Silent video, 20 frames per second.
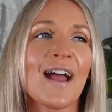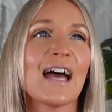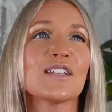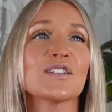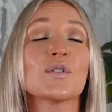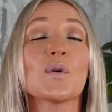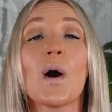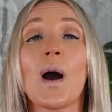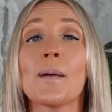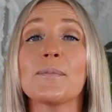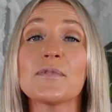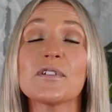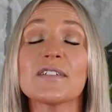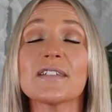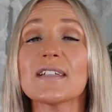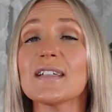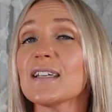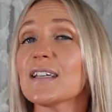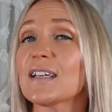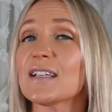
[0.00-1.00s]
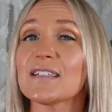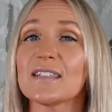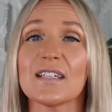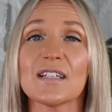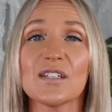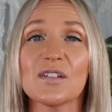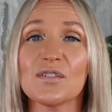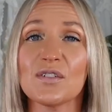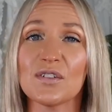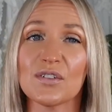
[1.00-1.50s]
And so I'm just gonna
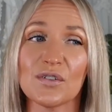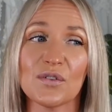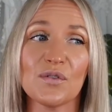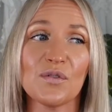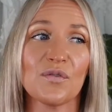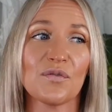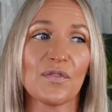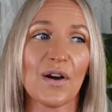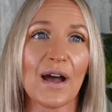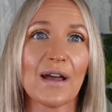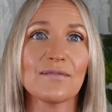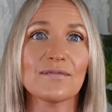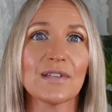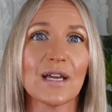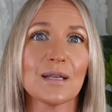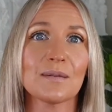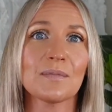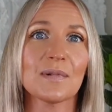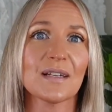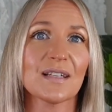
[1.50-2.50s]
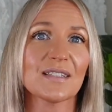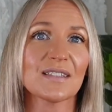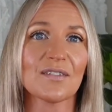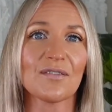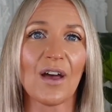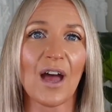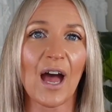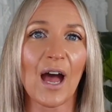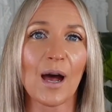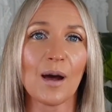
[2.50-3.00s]
continue to do 5-10 minutes of
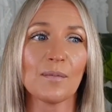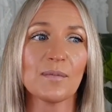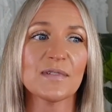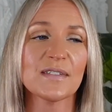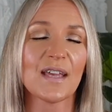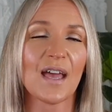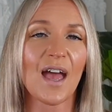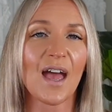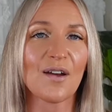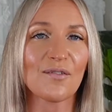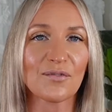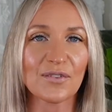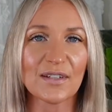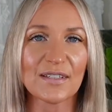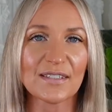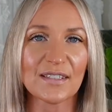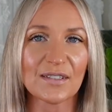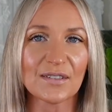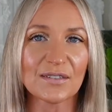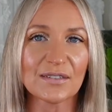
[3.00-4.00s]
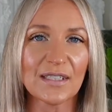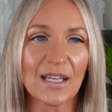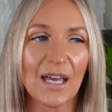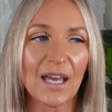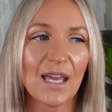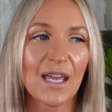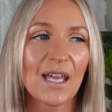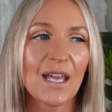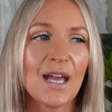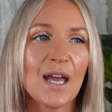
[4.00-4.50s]
abs every single
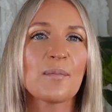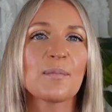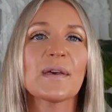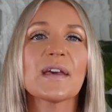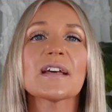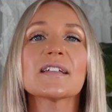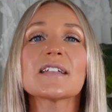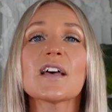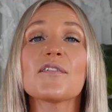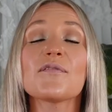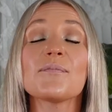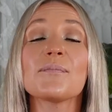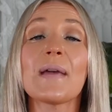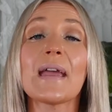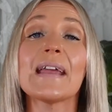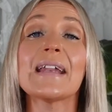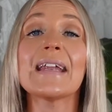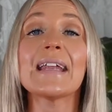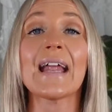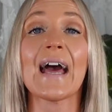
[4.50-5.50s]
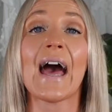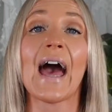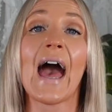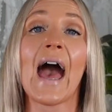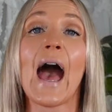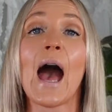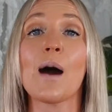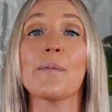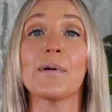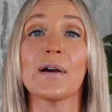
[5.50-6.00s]
day because I've made it a
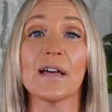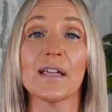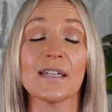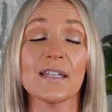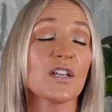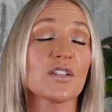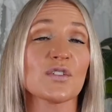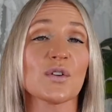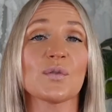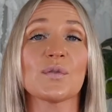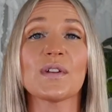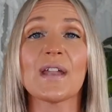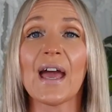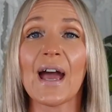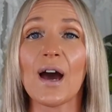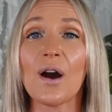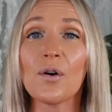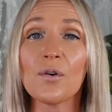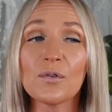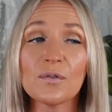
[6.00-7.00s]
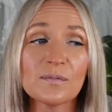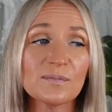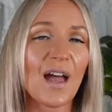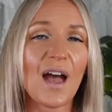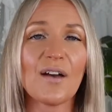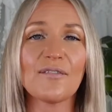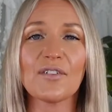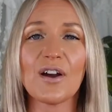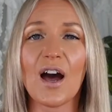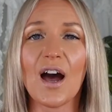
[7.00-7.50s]
habit. So now
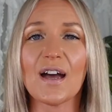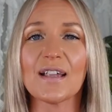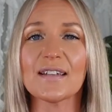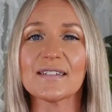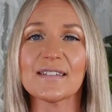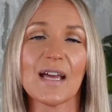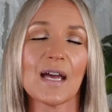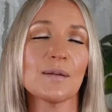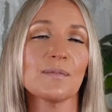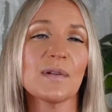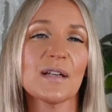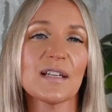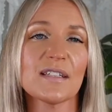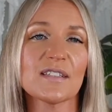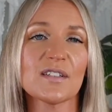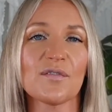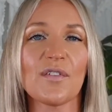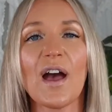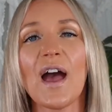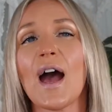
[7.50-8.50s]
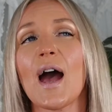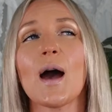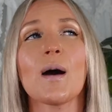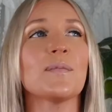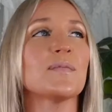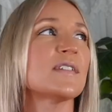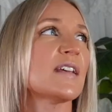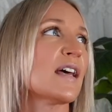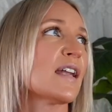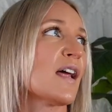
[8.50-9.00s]
I've got 10 minutes of
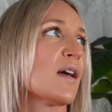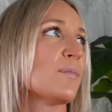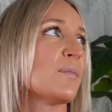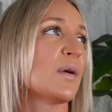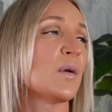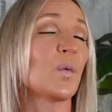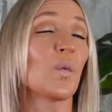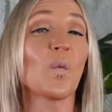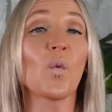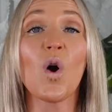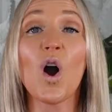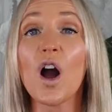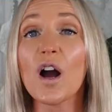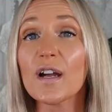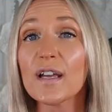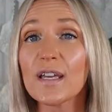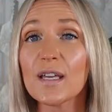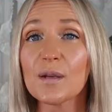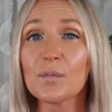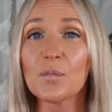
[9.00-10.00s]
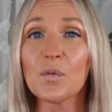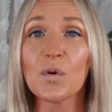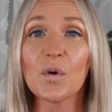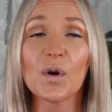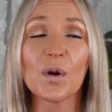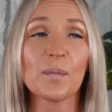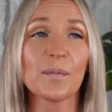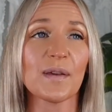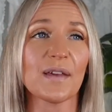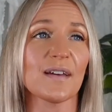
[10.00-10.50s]
abs and I've been walking
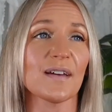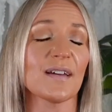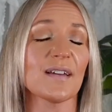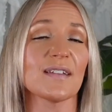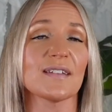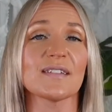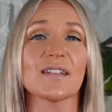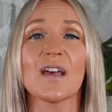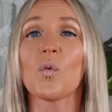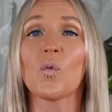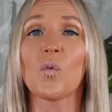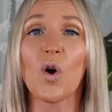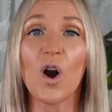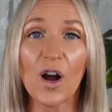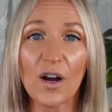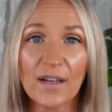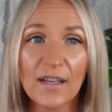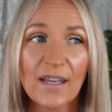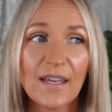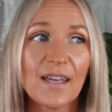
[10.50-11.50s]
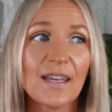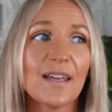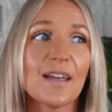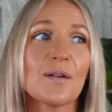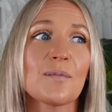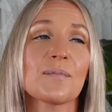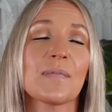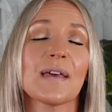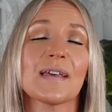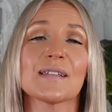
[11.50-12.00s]
more because
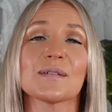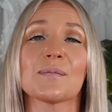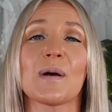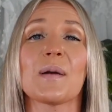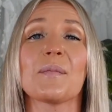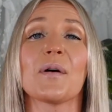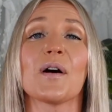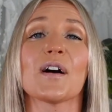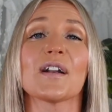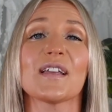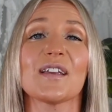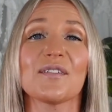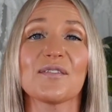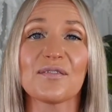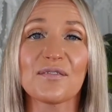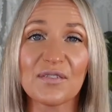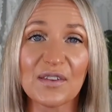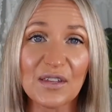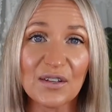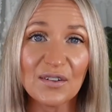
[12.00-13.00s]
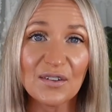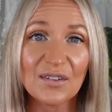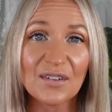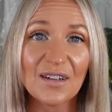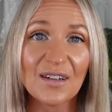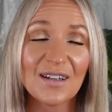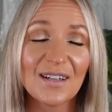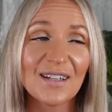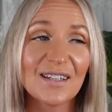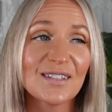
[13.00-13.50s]
walking makes my body feel
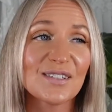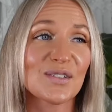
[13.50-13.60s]
good.